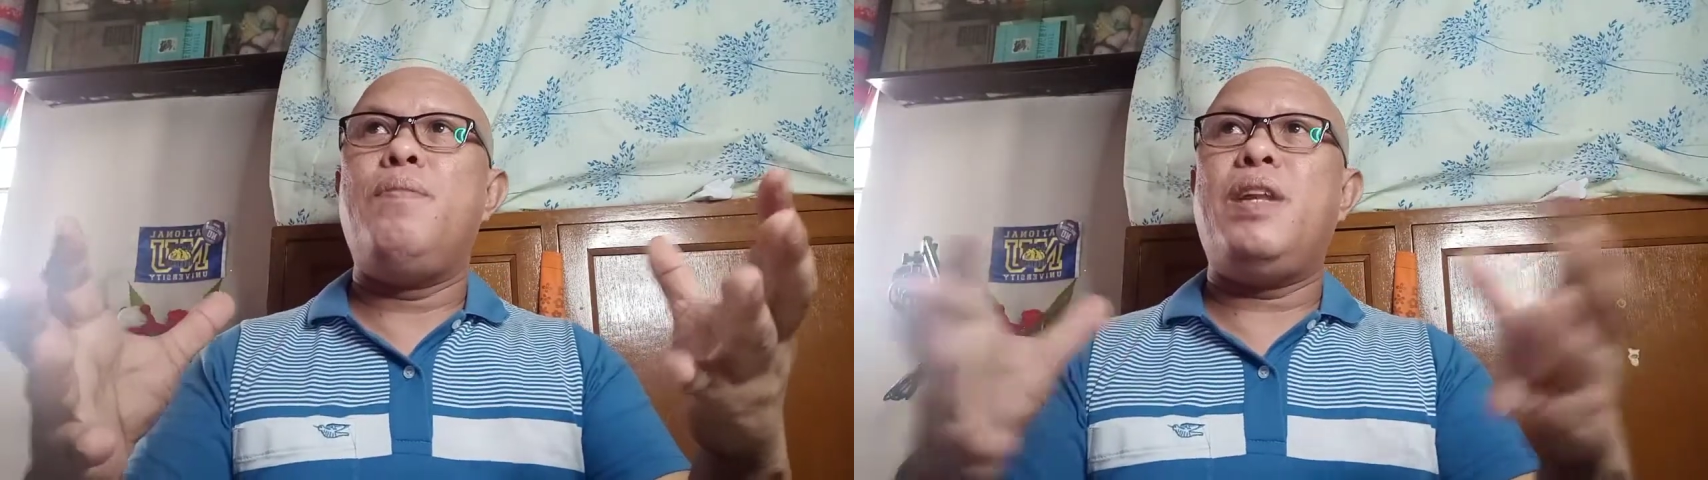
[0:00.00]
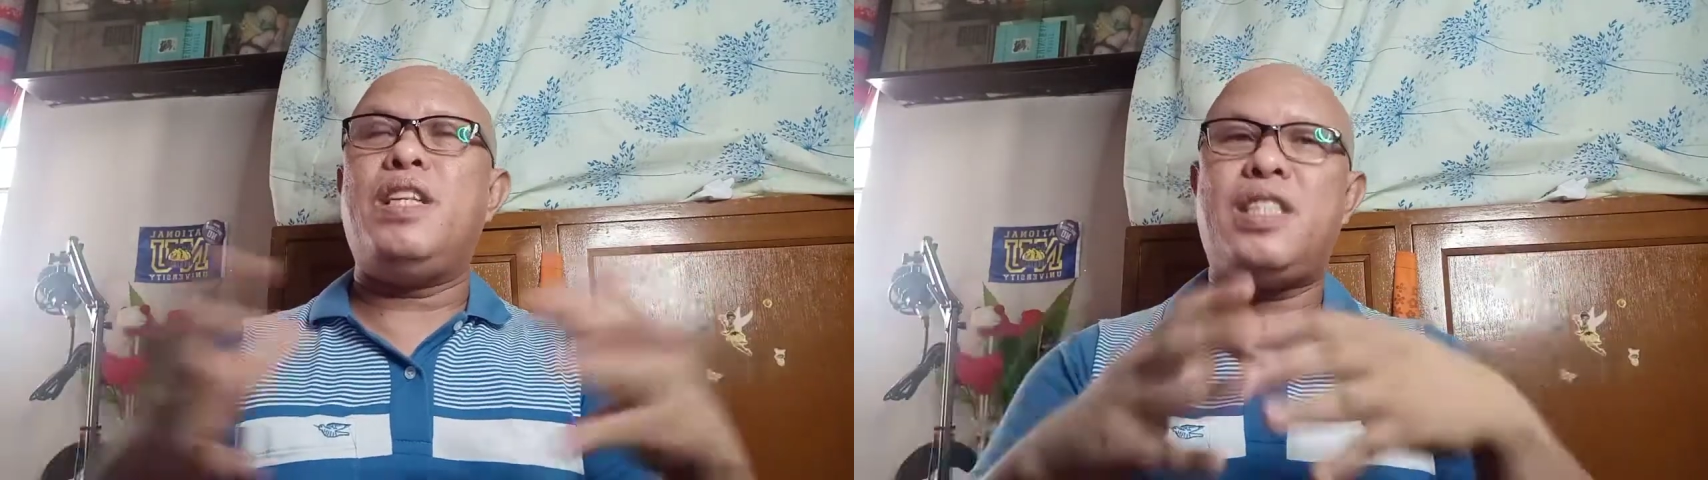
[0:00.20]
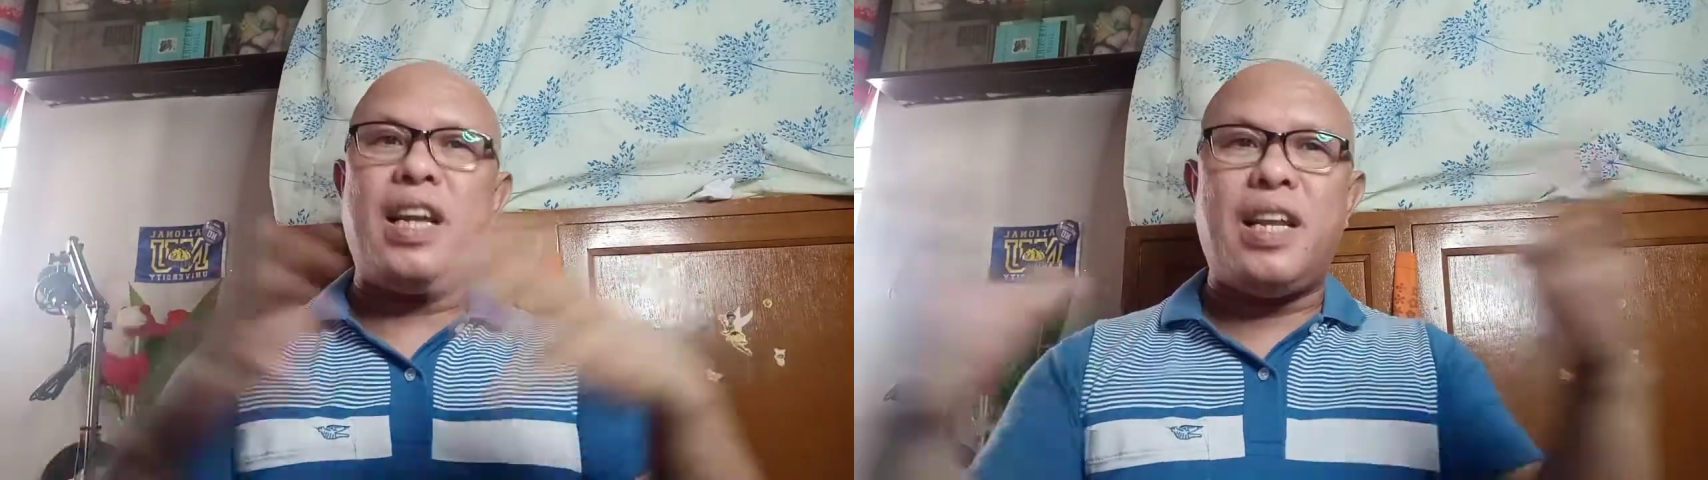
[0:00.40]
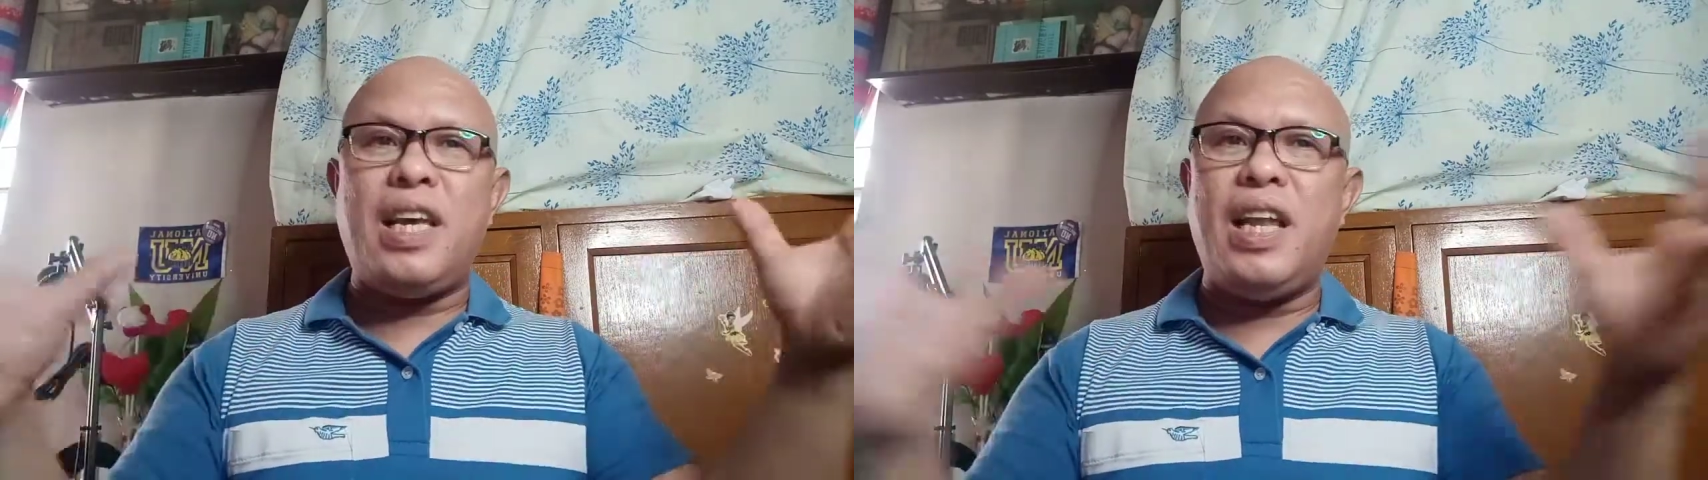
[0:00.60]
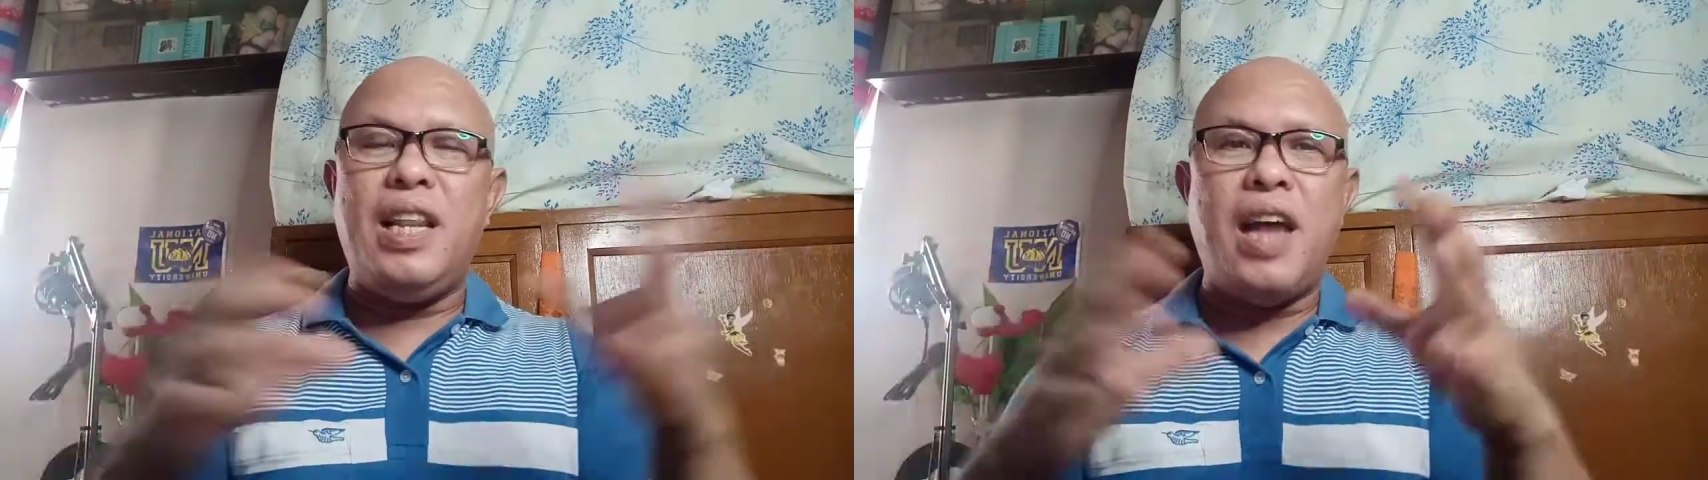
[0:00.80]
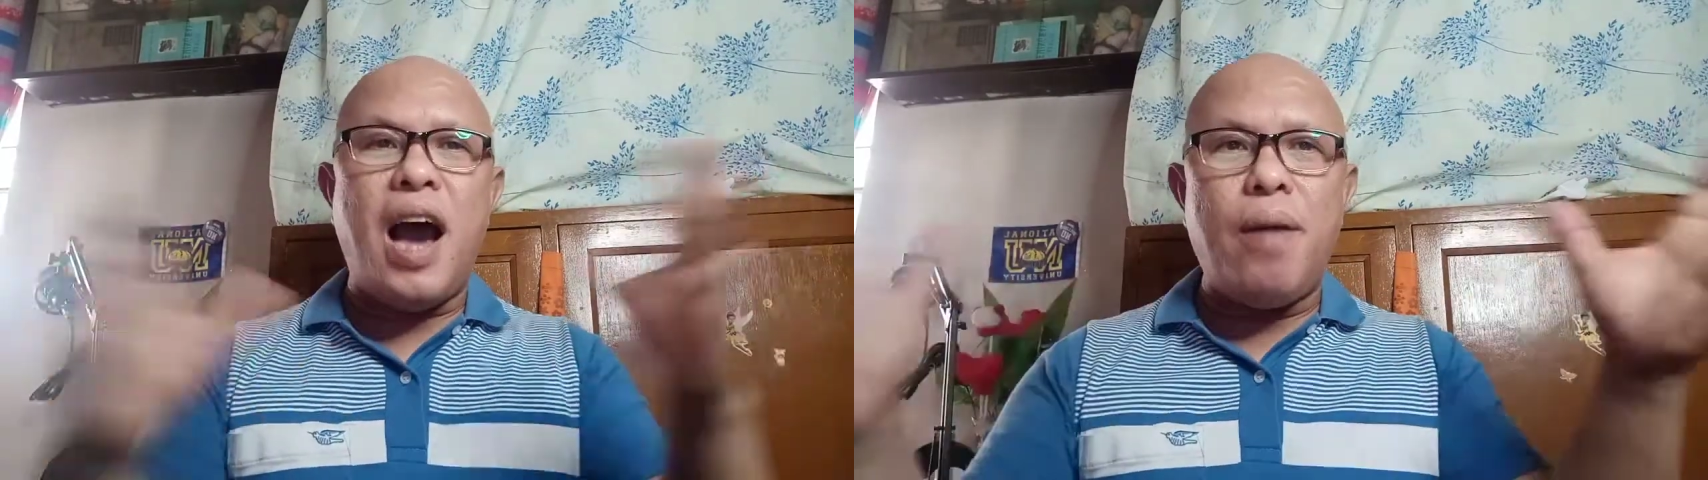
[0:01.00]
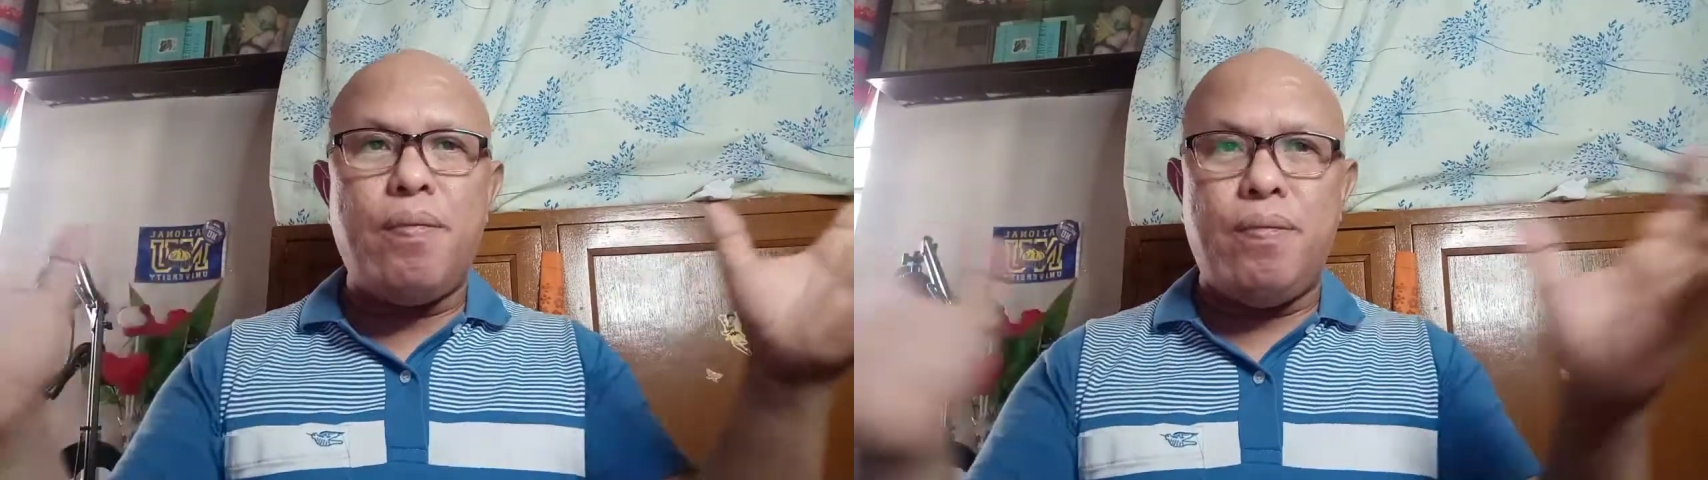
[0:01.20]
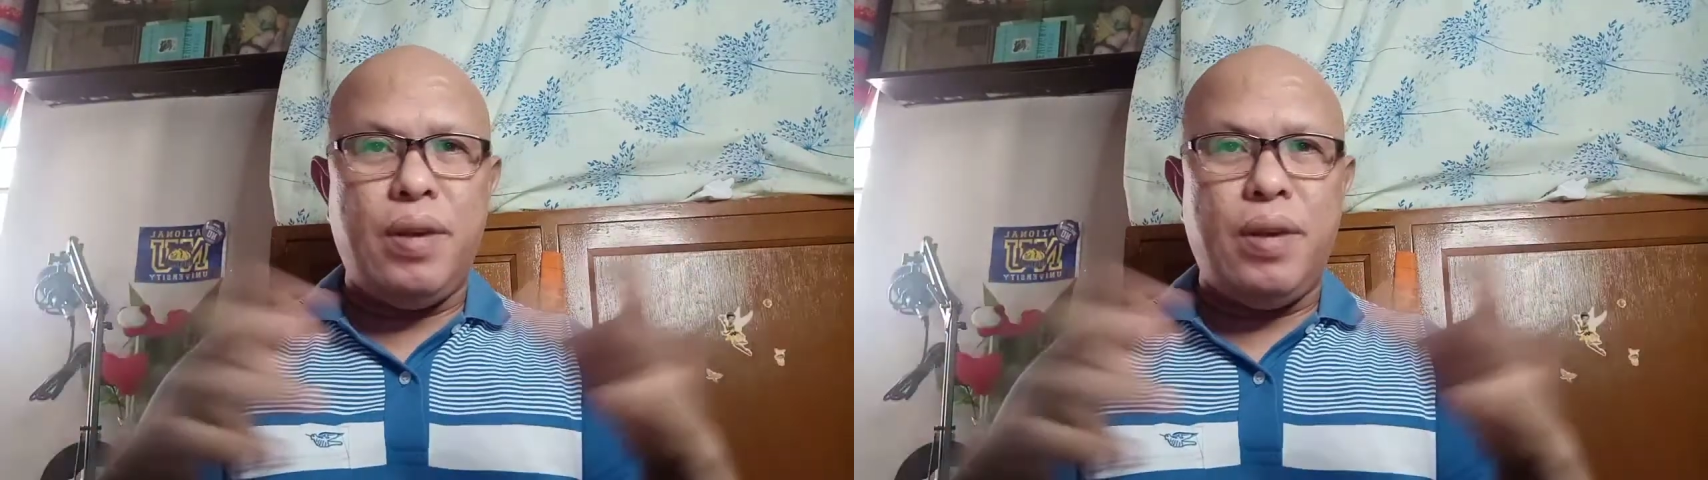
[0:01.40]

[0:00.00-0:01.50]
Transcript: but it's technically not